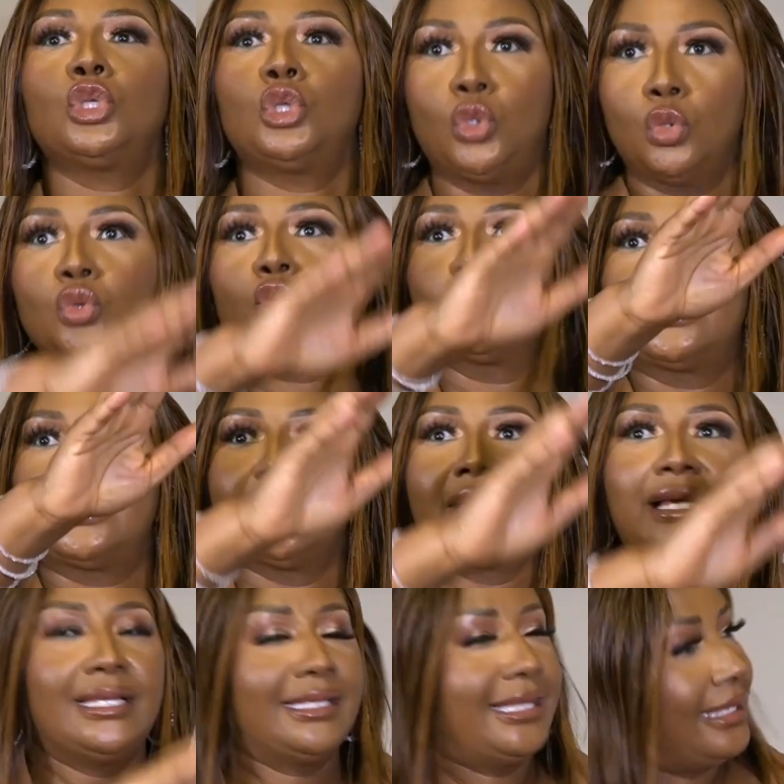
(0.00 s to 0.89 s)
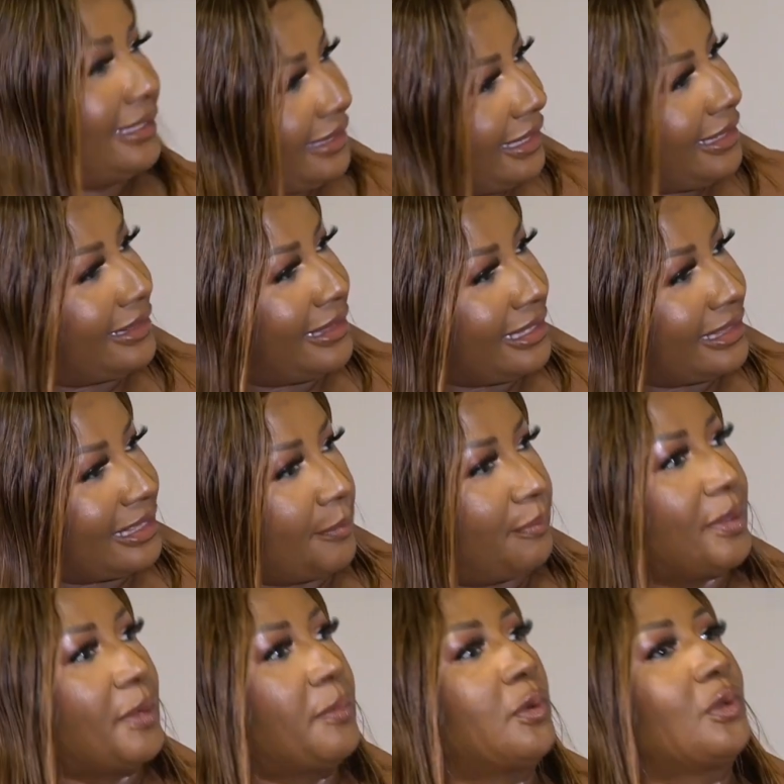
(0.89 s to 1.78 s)
choose
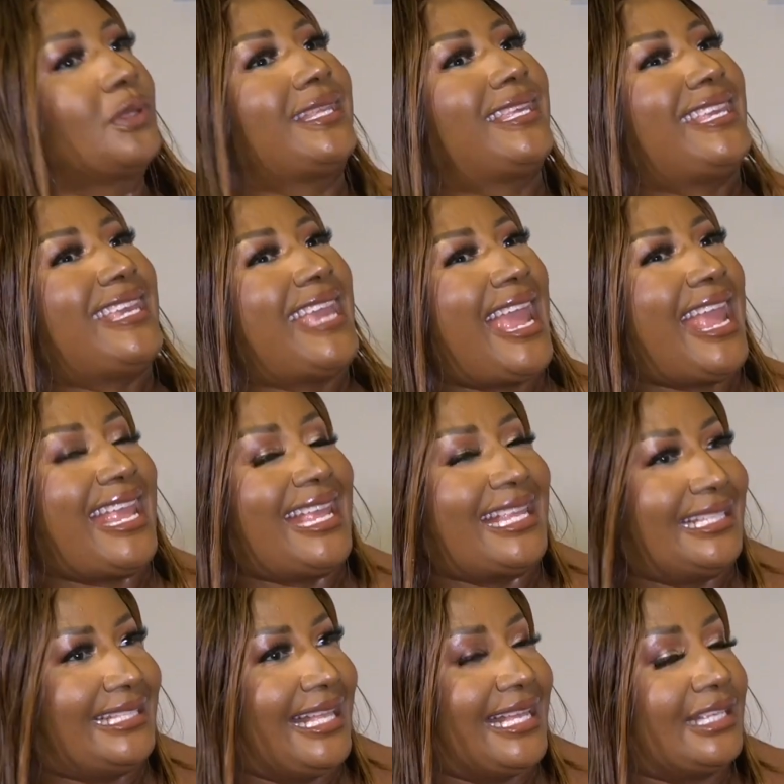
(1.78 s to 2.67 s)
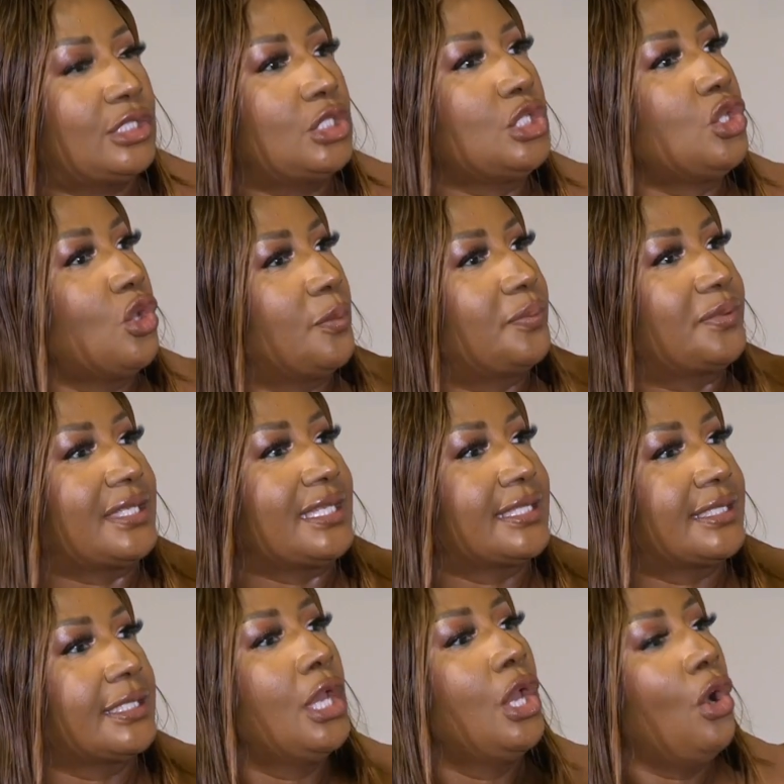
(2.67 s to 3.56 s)
the people? Here is the
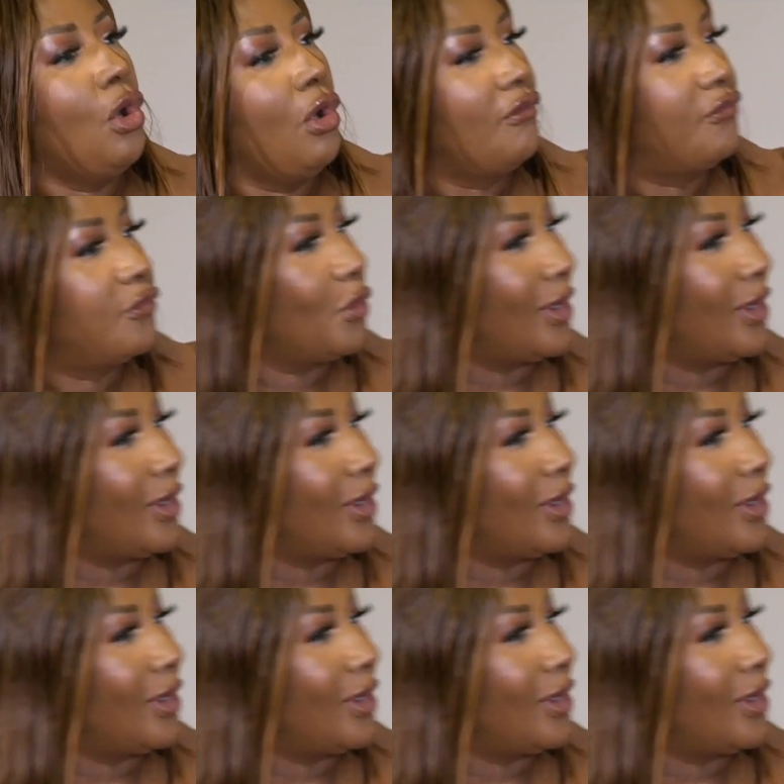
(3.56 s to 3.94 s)
synopsis of